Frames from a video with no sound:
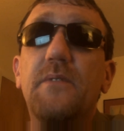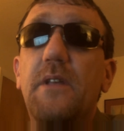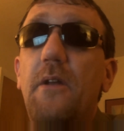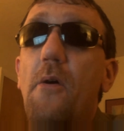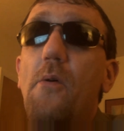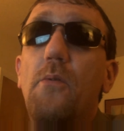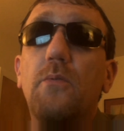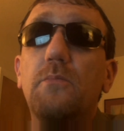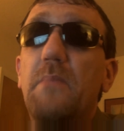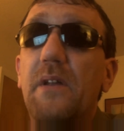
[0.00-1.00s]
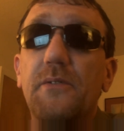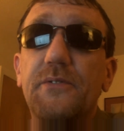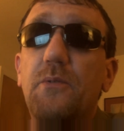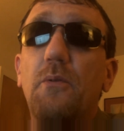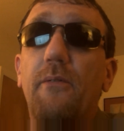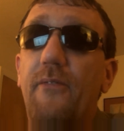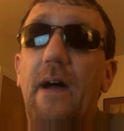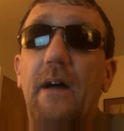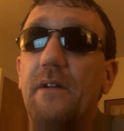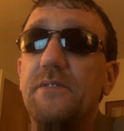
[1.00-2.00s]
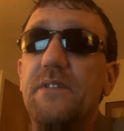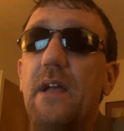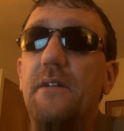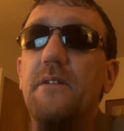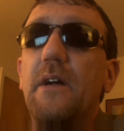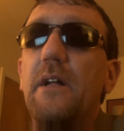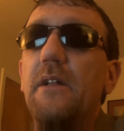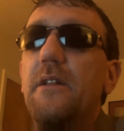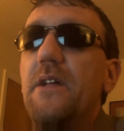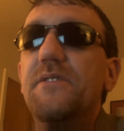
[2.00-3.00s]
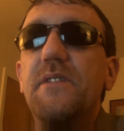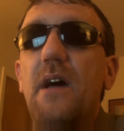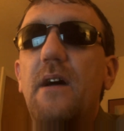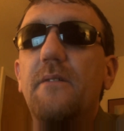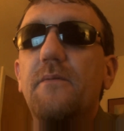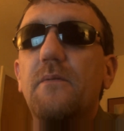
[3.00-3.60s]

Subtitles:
middle school facts, and let's not